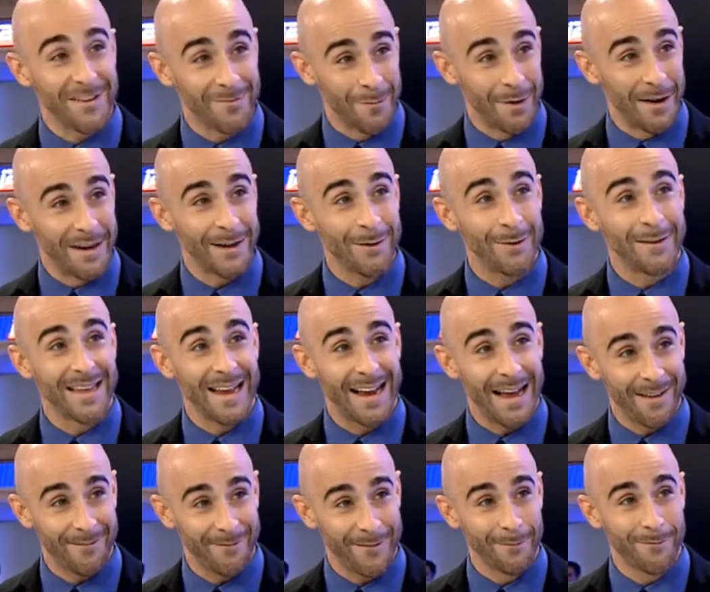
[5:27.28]
of money when they
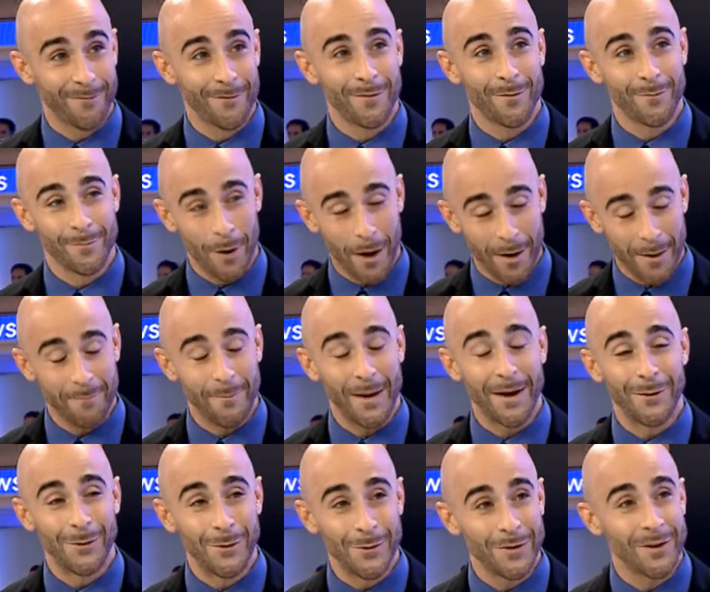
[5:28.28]
got bought up by
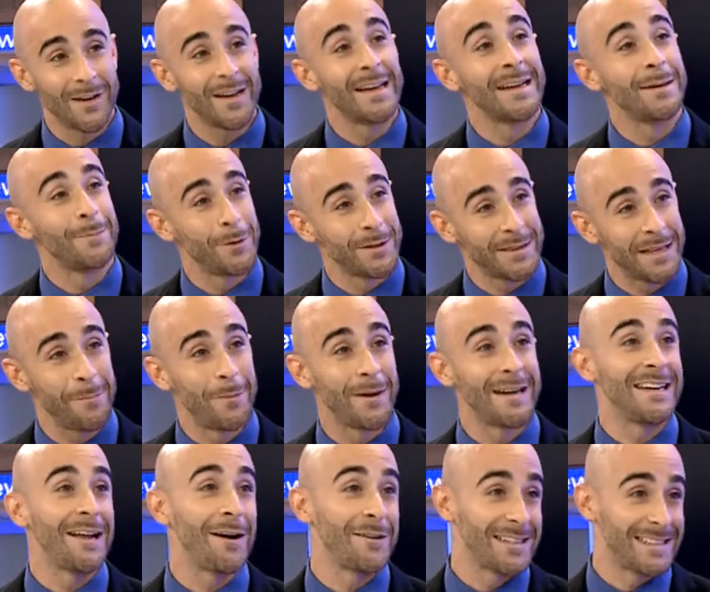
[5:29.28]
Google, and he put that
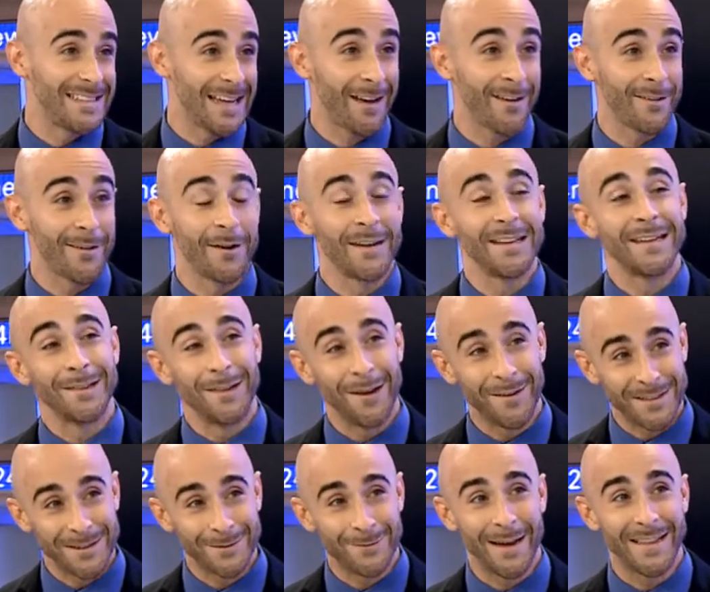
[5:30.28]
money now into Technion. He
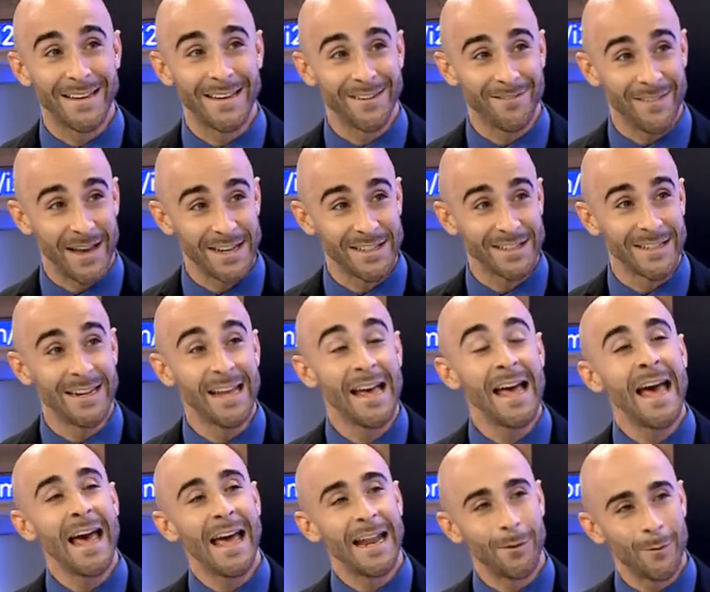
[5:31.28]
loves Israeli innovation,
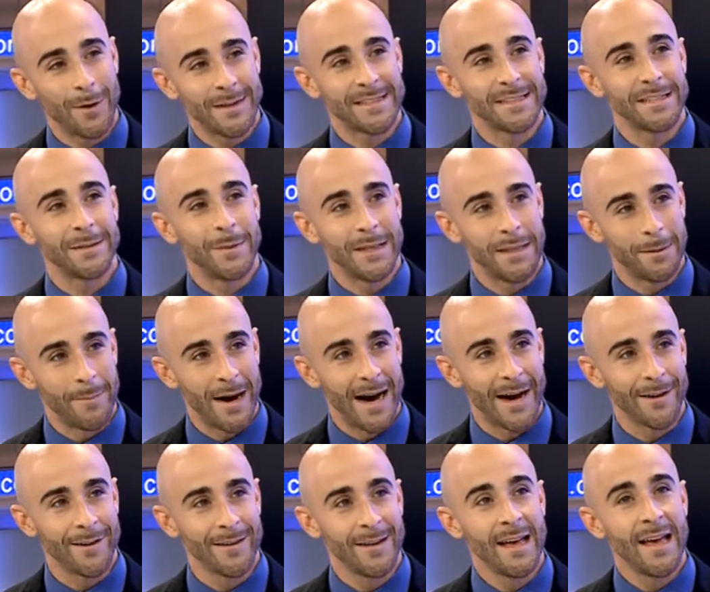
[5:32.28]
and he wants it to be the
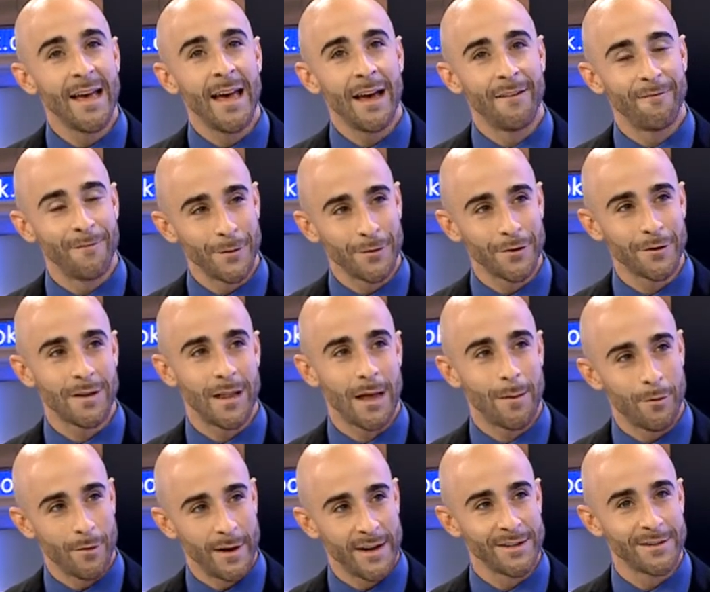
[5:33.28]
model and future
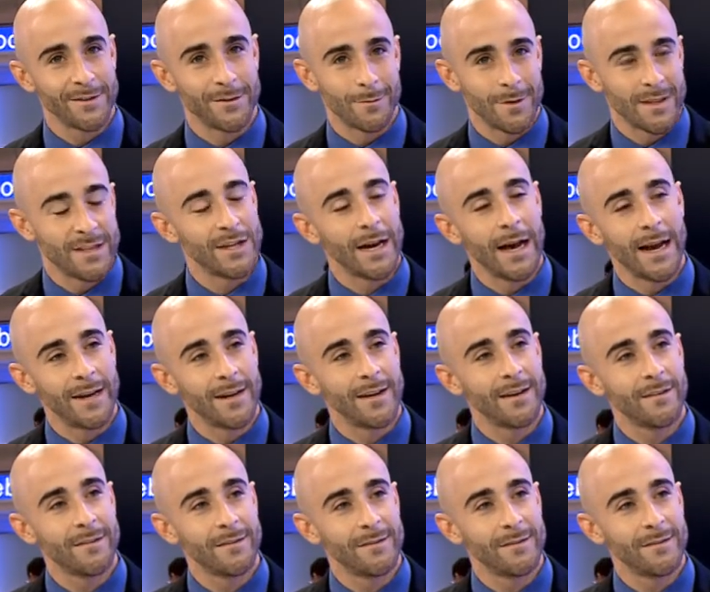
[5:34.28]
collaborations with China.